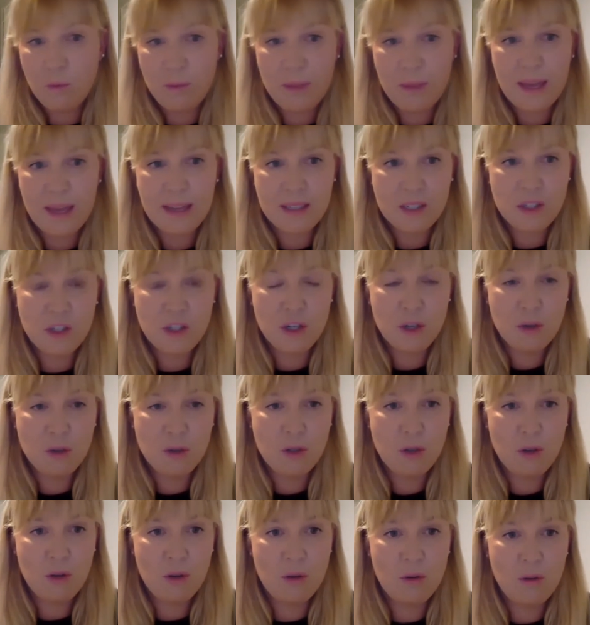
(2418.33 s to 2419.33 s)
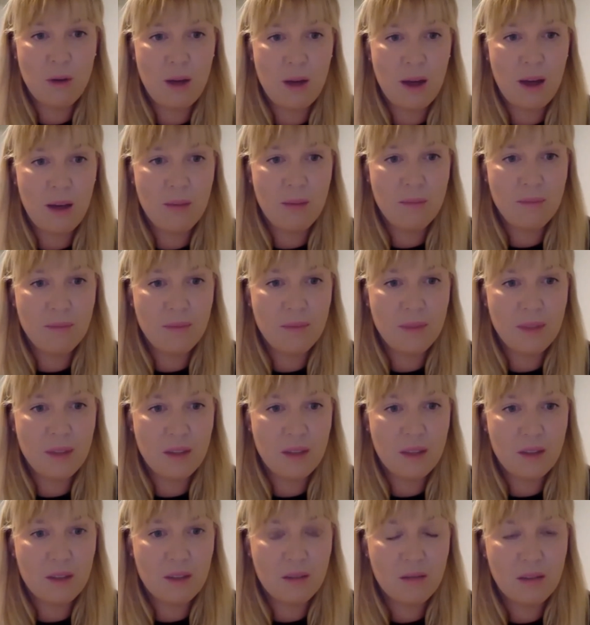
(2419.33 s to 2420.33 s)
that's due to
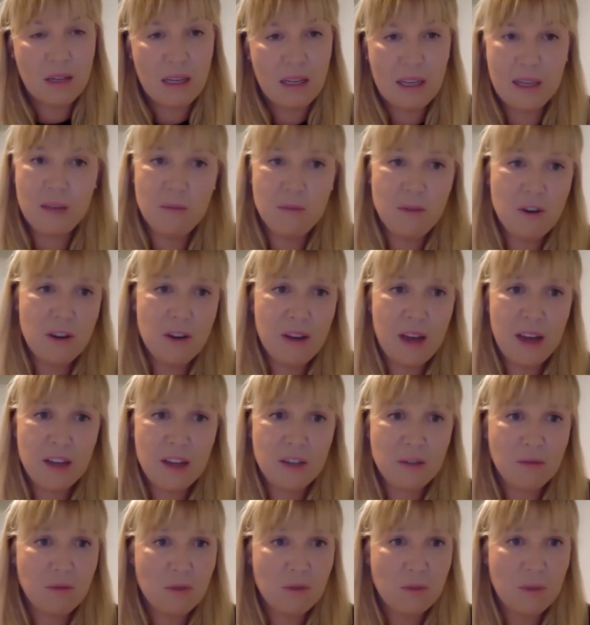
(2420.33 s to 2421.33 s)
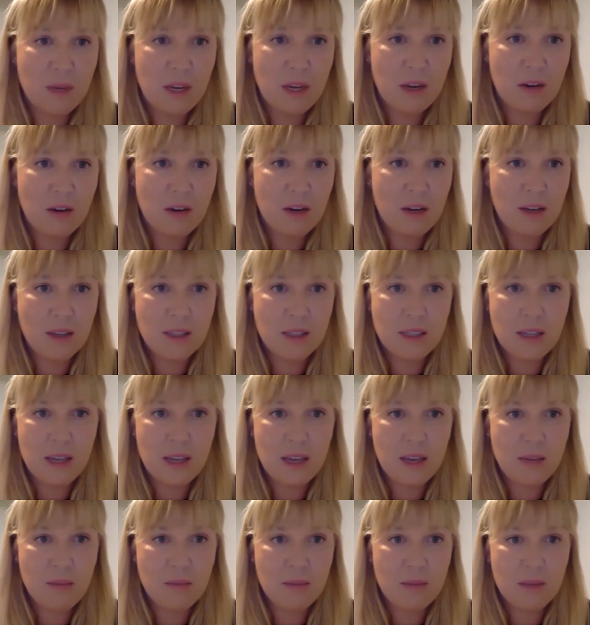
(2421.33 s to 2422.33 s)
the clear communication from Kerry and the
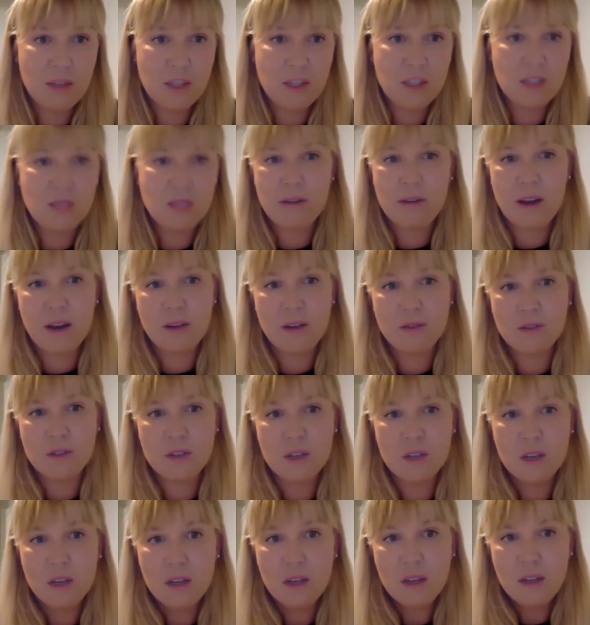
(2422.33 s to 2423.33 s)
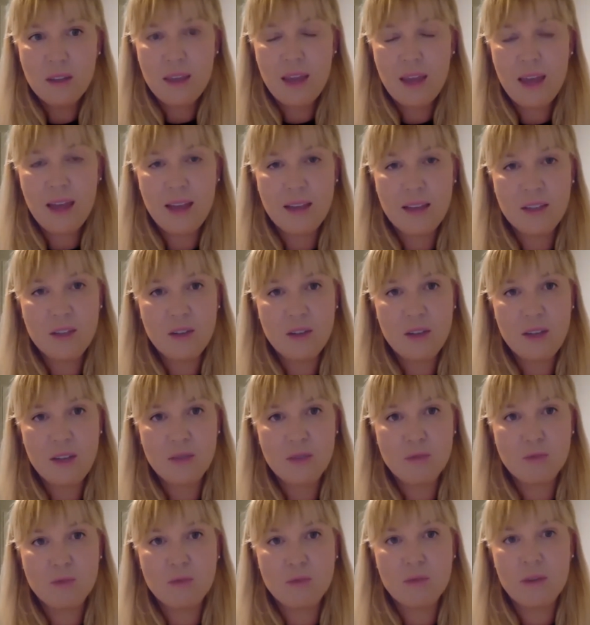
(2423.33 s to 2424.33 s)
team just around that. And so
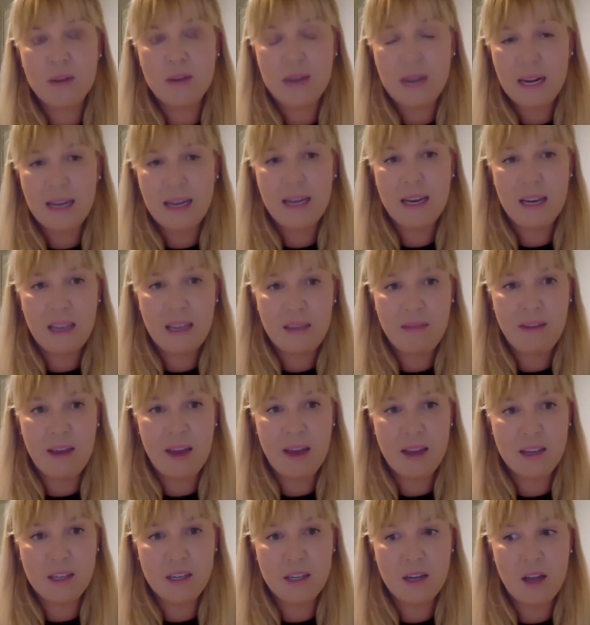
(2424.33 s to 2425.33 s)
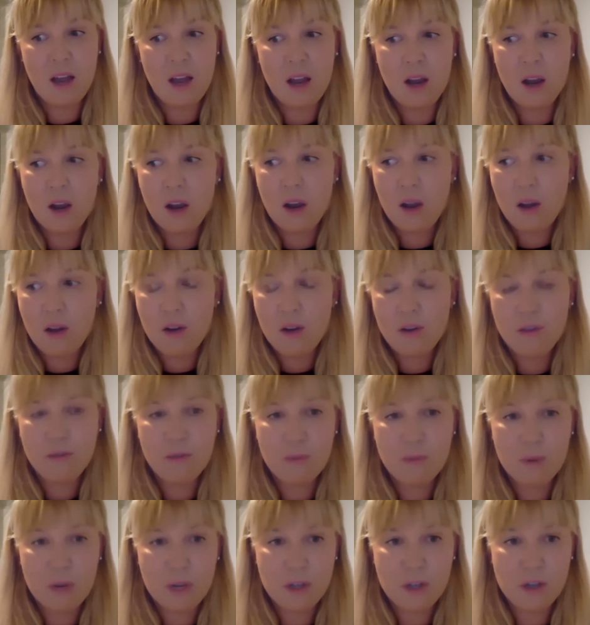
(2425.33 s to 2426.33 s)
that's really alleviated a lot of
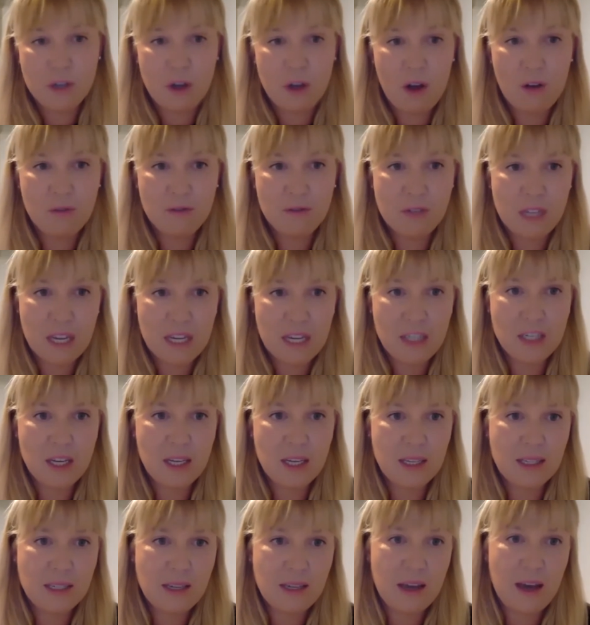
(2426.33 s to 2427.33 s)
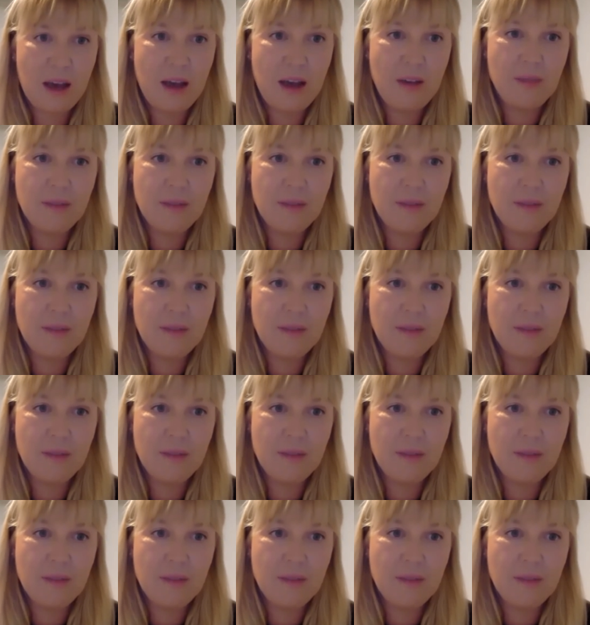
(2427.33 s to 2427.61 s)
pressure off teaching staff,